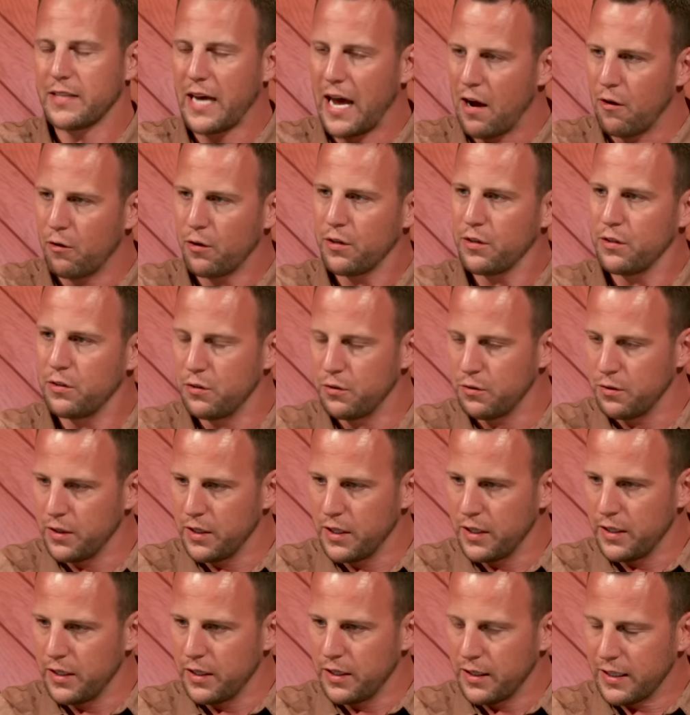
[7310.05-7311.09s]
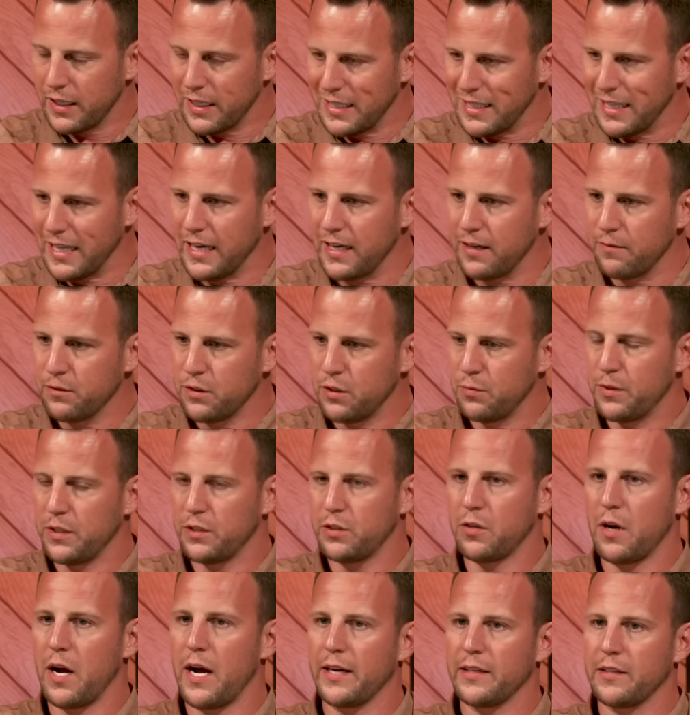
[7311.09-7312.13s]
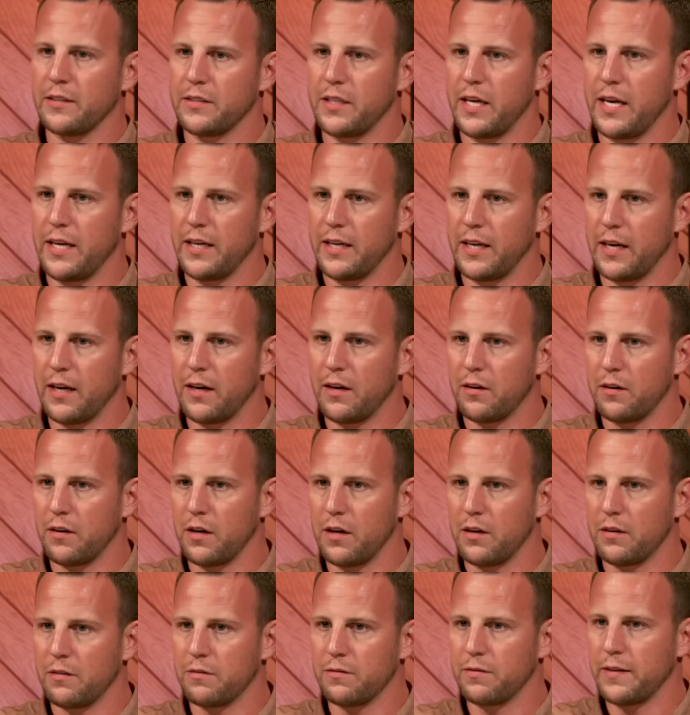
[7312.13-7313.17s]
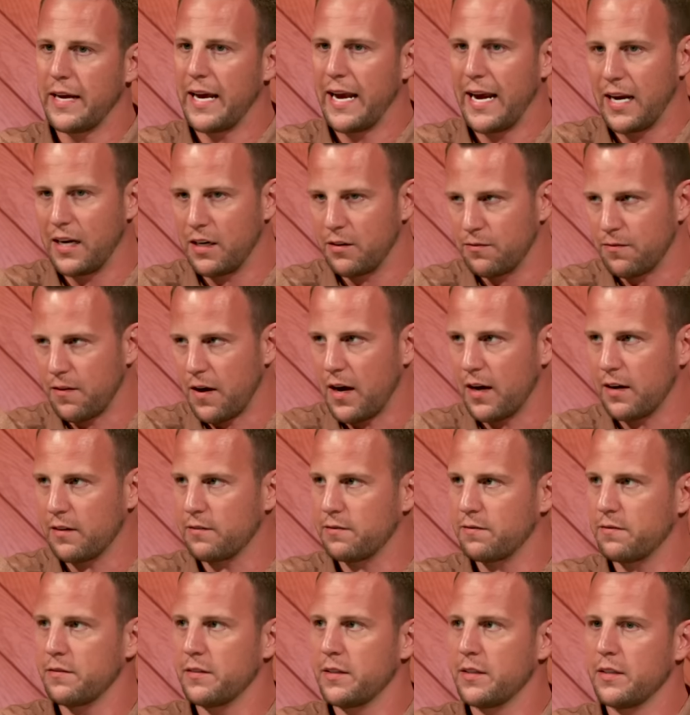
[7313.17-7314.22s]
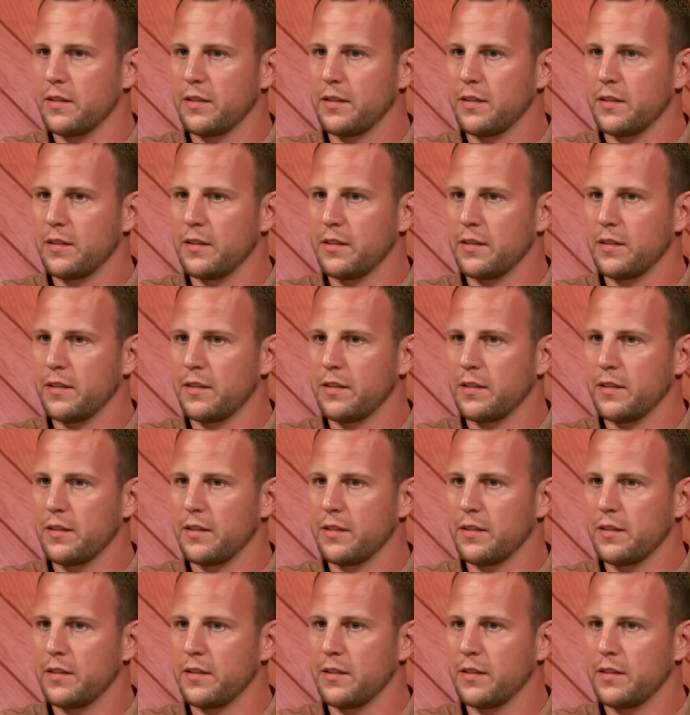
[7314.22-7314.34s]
How can you claim to be trying to take care of 85